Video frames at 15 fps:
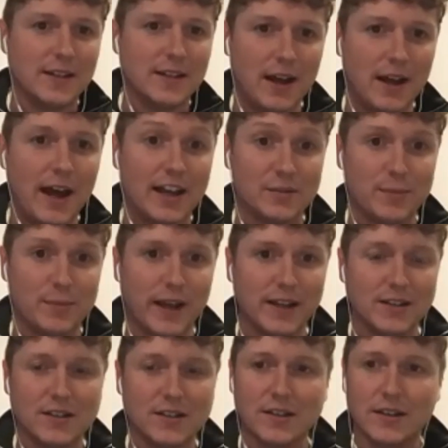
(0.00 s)

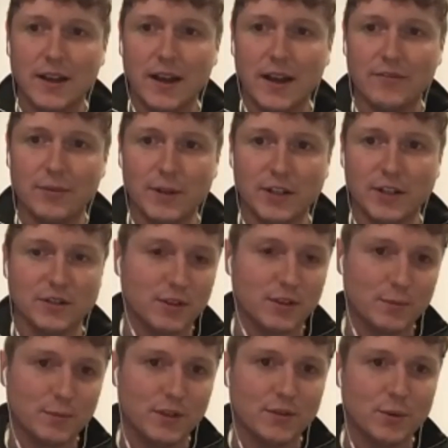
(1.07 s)
aspects from a customer
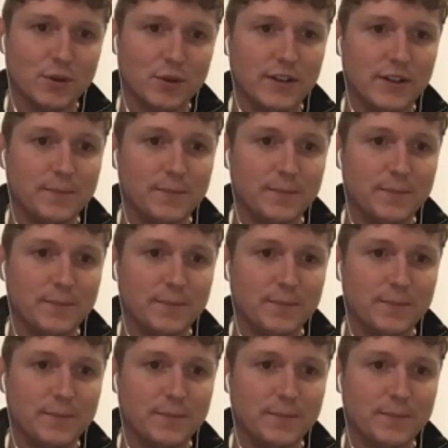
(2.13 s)
experience point of view.